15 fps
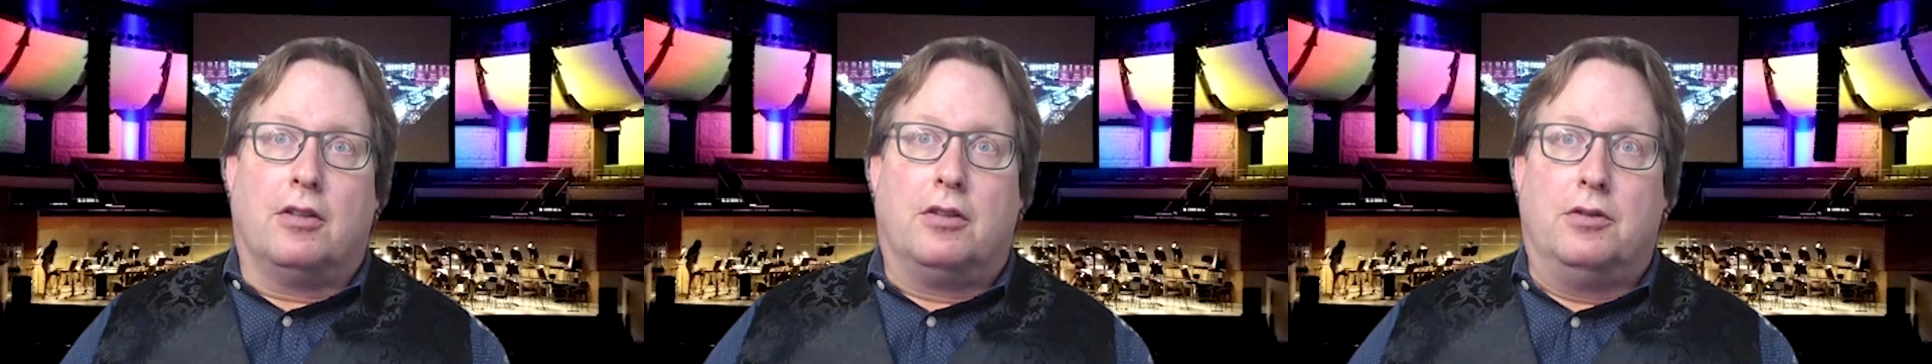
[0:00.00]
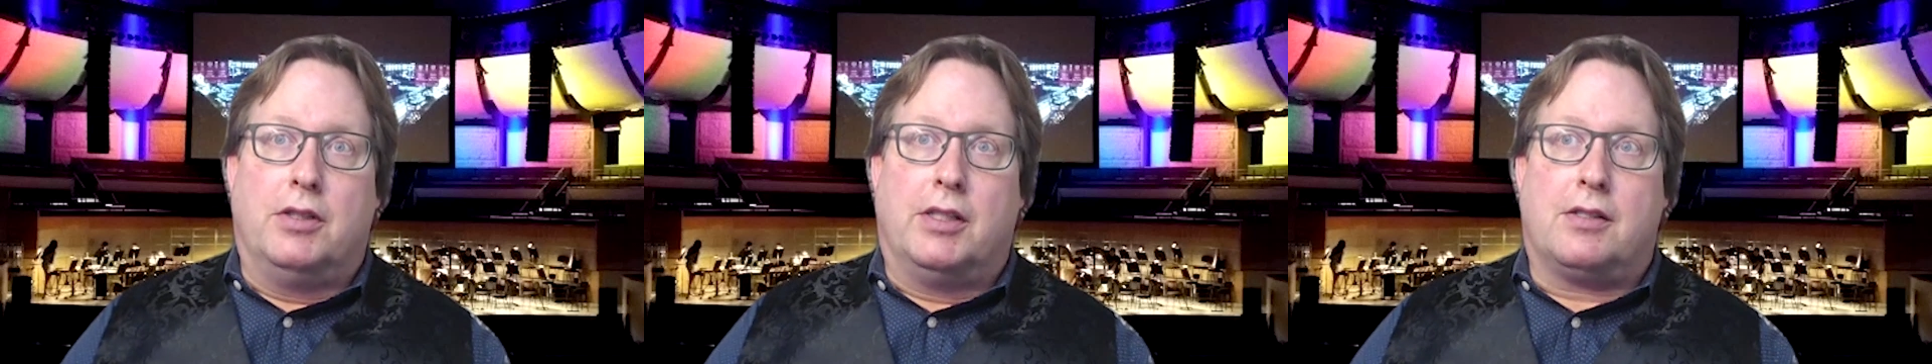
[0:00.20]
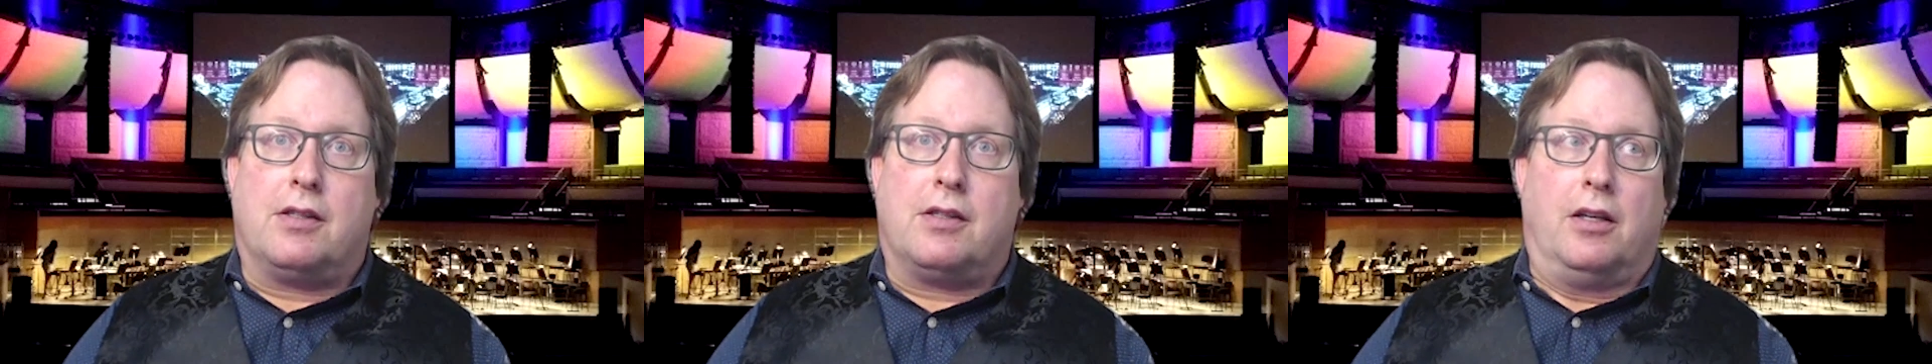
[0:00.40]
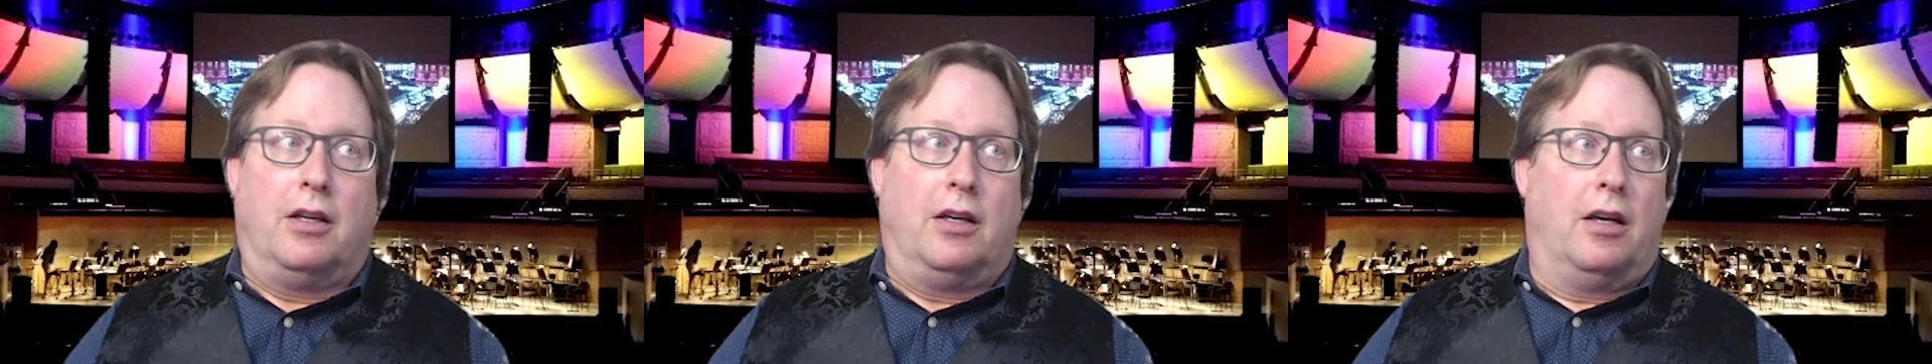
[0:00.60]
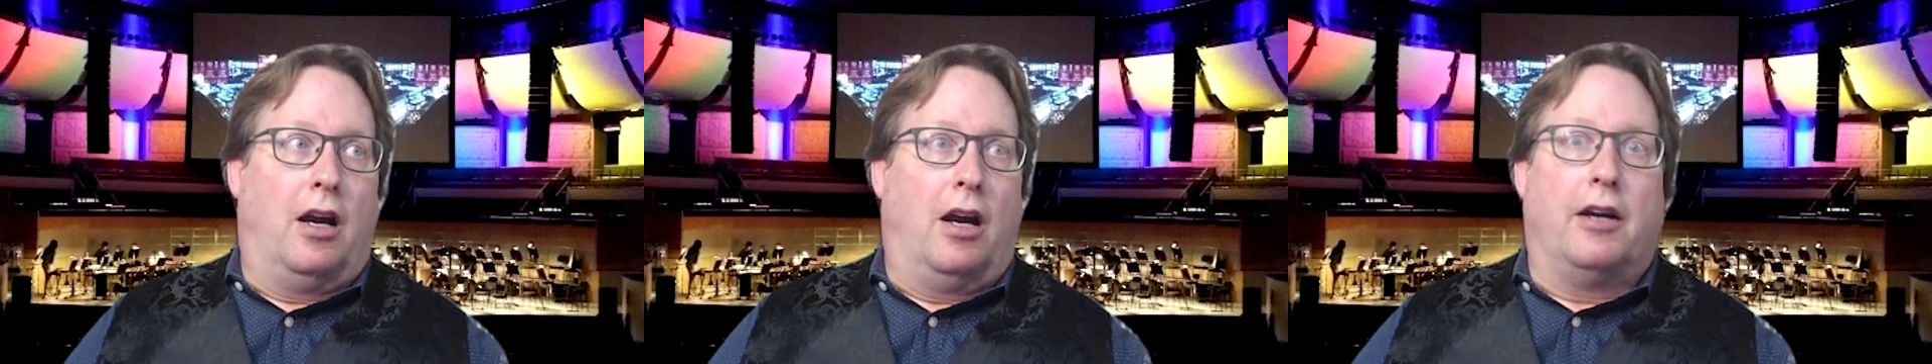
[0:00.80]
who is
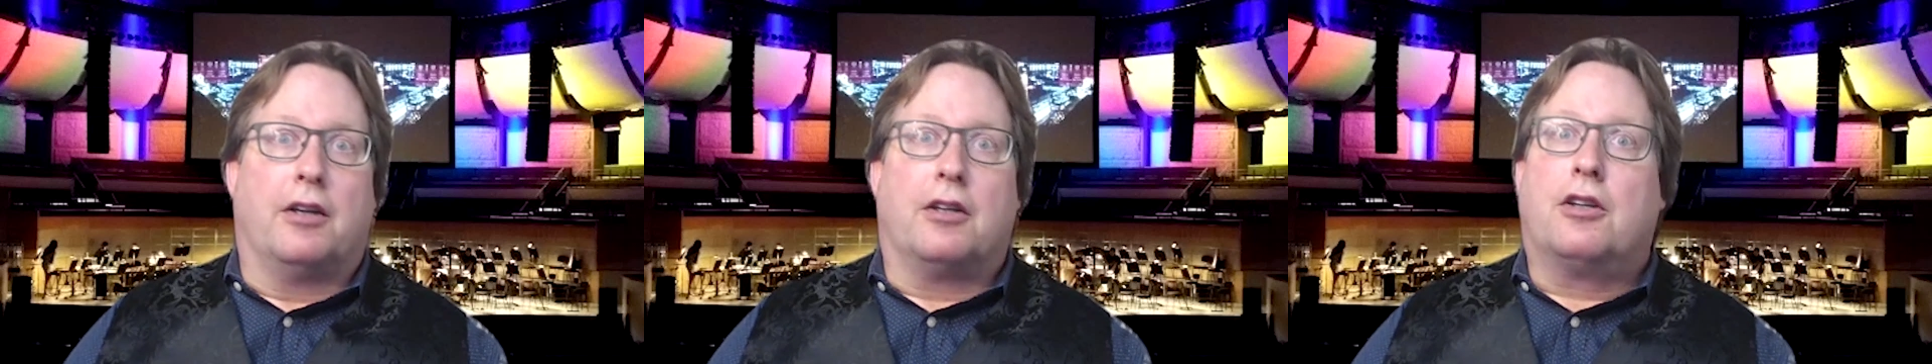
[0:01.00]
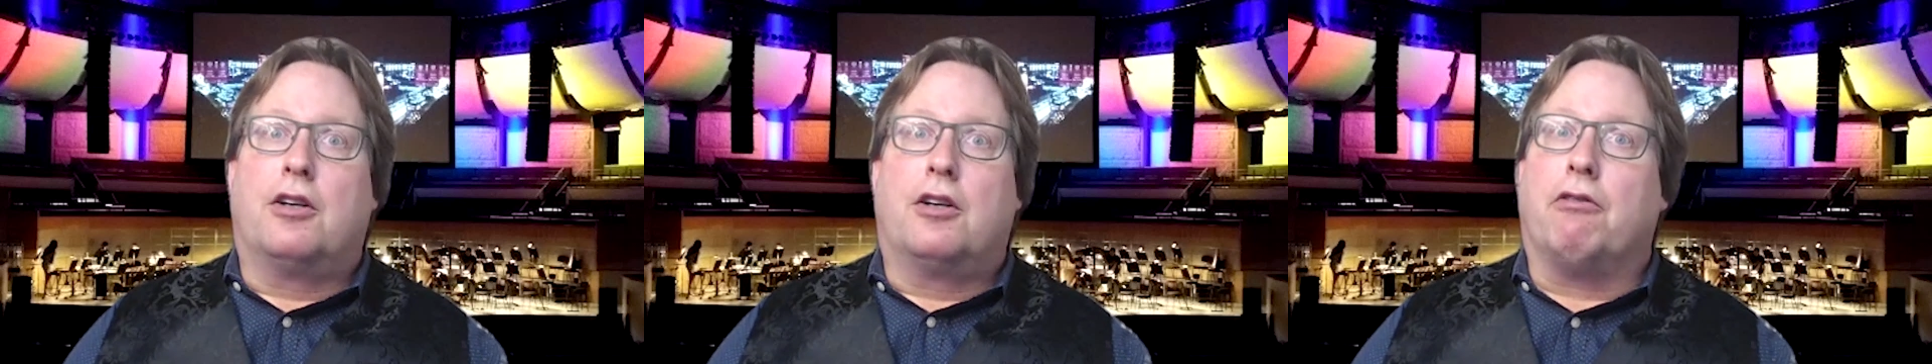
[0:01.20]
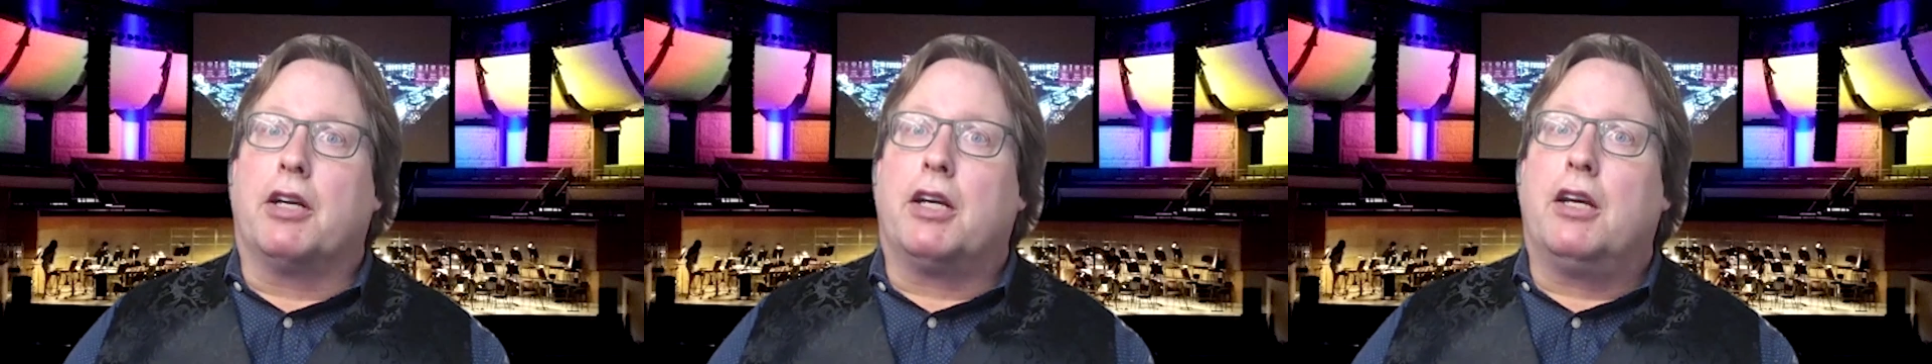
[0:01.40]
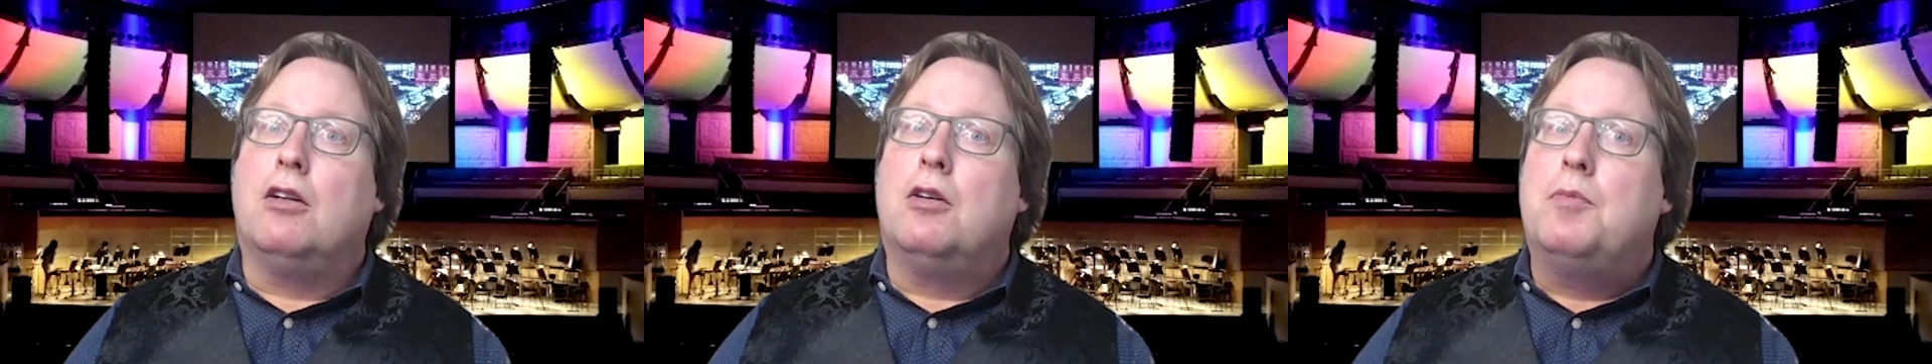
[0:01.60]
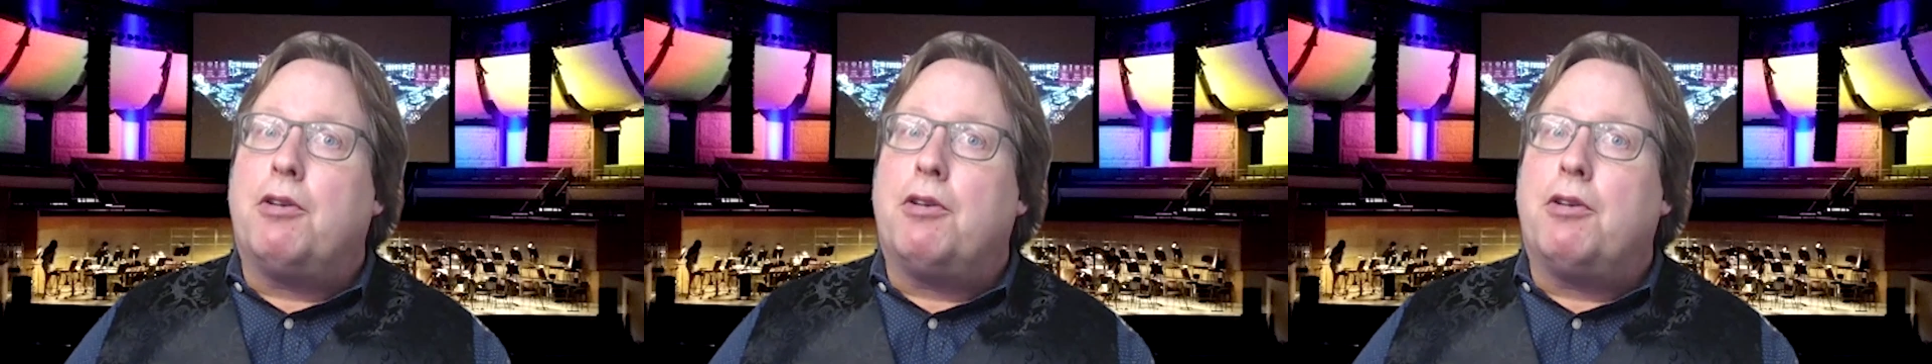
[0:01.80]
the art curriculum